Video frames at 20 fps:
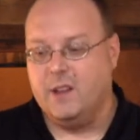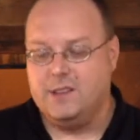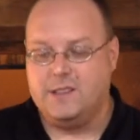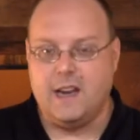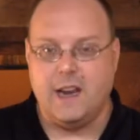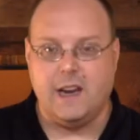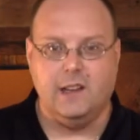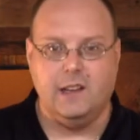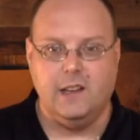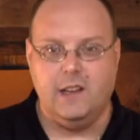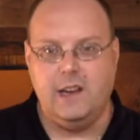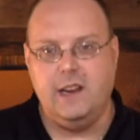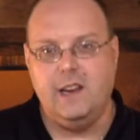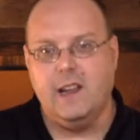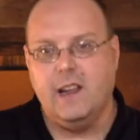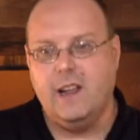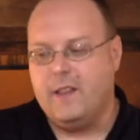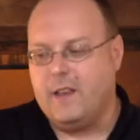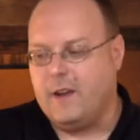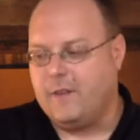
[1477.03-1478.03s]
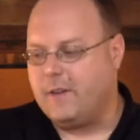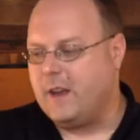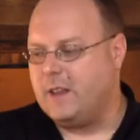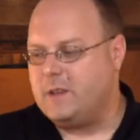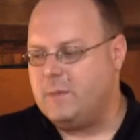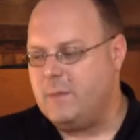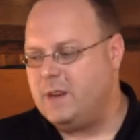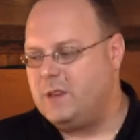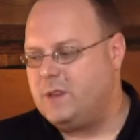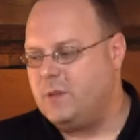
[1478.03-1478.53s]
Secondly, I
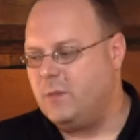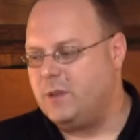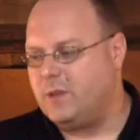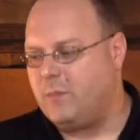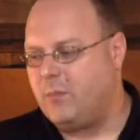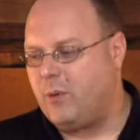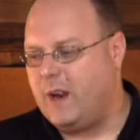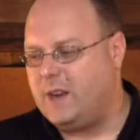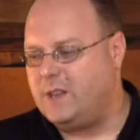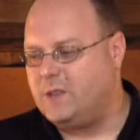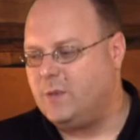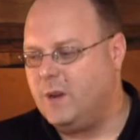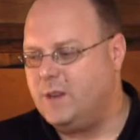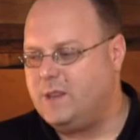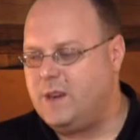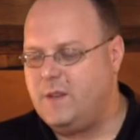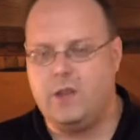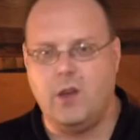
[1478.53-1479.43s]
forgot to mention what the price was,